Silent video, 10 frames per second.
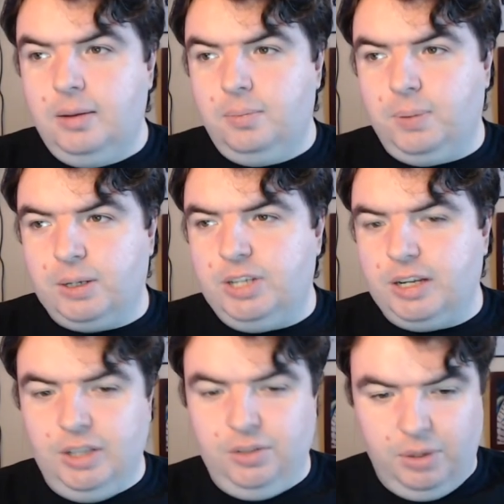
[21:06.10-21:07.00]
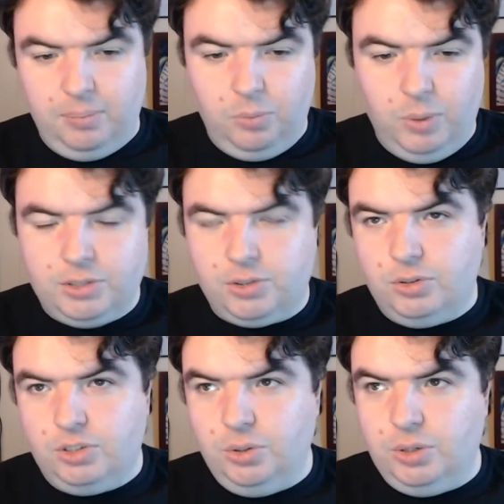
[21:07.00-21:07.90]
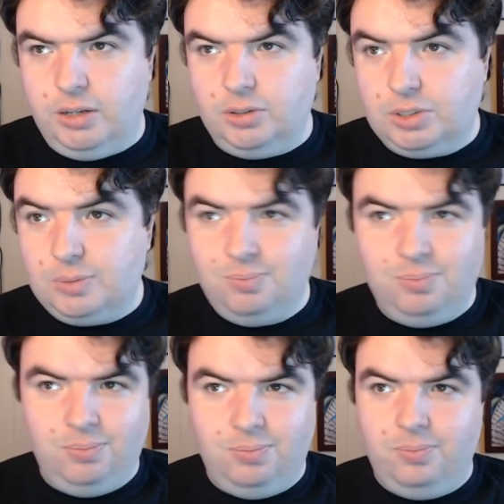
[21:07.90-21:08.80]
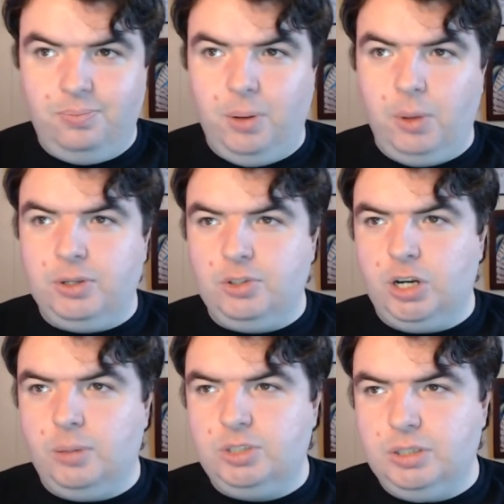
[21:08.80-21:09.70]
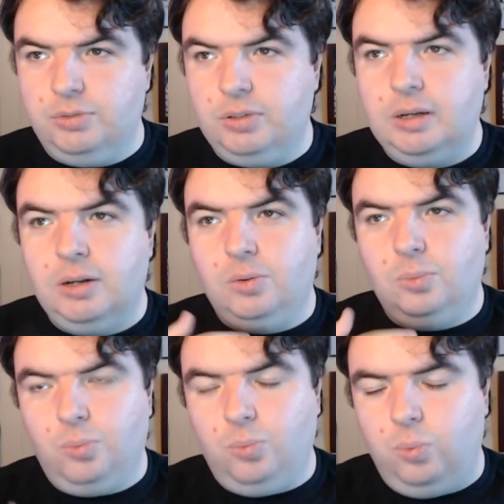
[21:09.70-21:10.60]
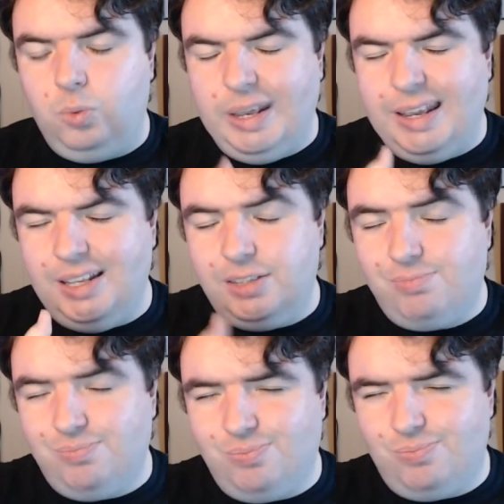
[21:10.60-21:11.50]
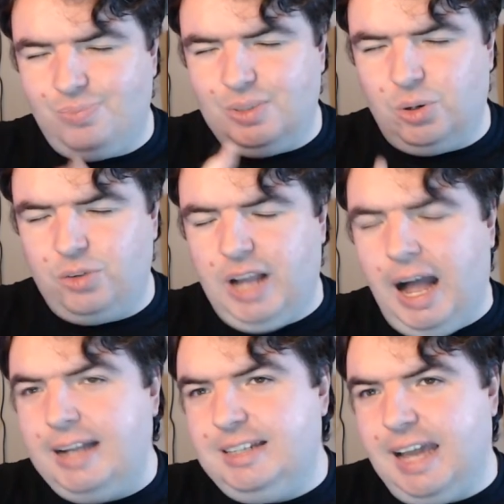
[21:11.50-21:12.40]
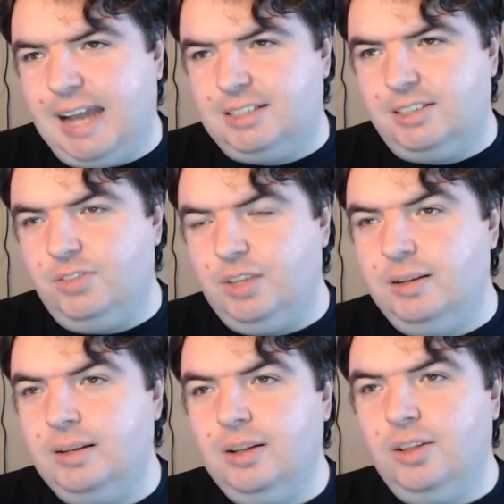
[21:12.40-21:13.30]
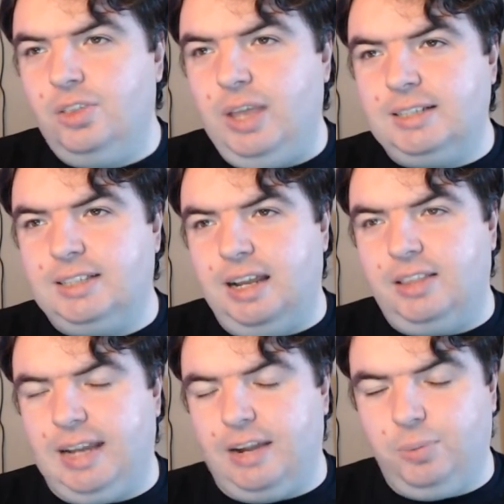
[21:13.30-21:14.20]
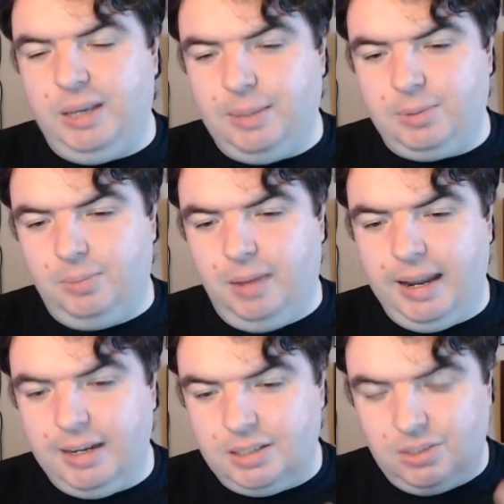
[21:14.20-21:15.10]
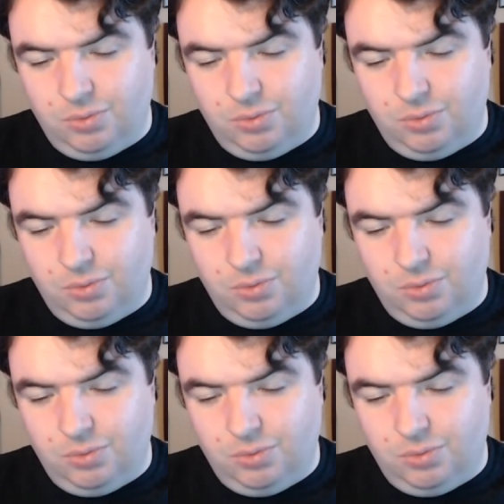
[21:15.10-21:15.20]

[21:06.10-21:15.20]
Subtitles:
Particularly from Western Studios. Both in terms of the sort of context of the things that I think have to be kept in mind